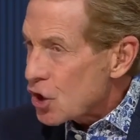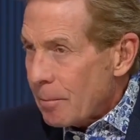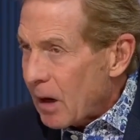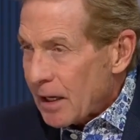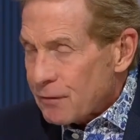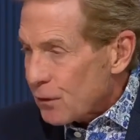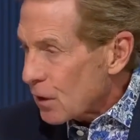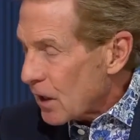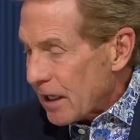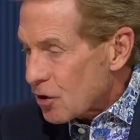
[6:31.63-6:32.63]
Somebody for
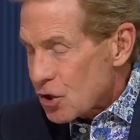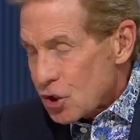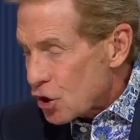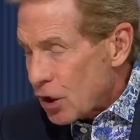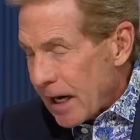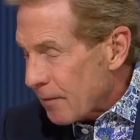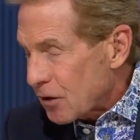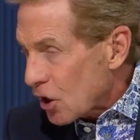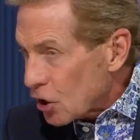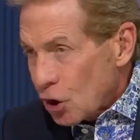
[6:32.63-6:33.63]
the Lakers is going to have
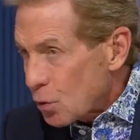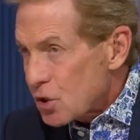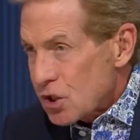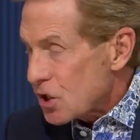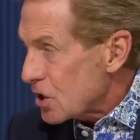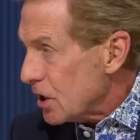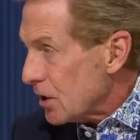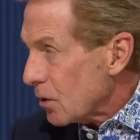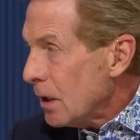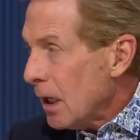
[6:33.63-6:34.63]
to close this
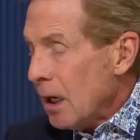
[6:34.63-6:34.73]
deal